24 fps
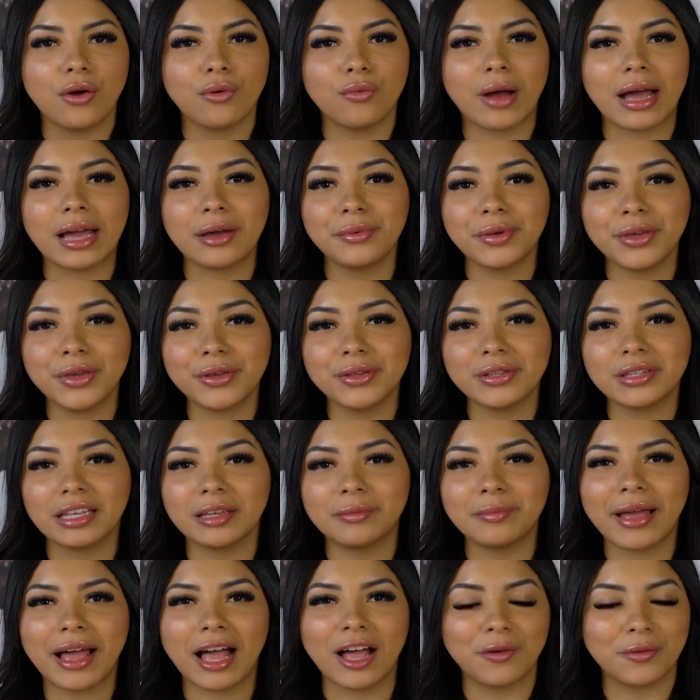why we use
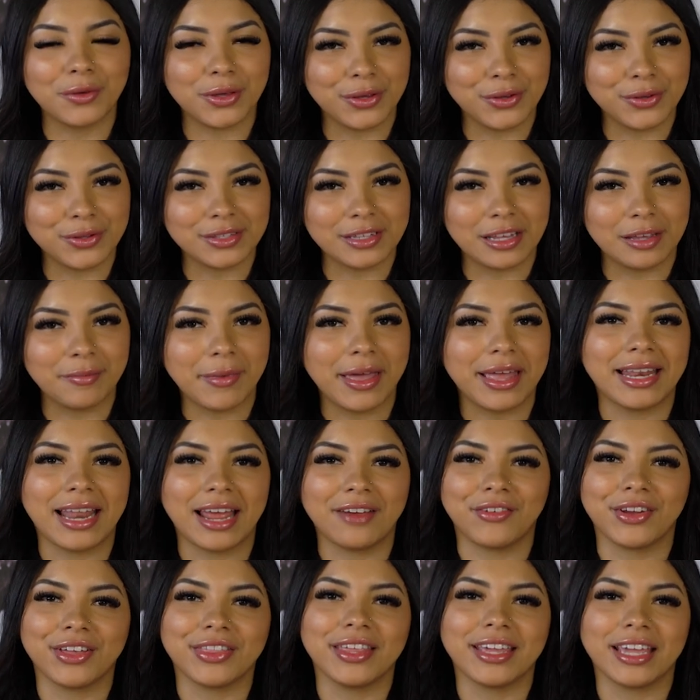them, how we use them, and
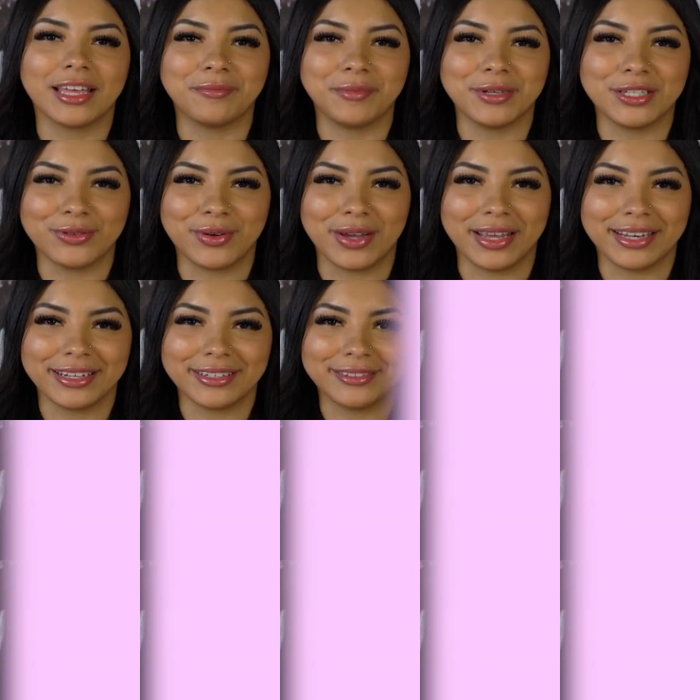everything in between.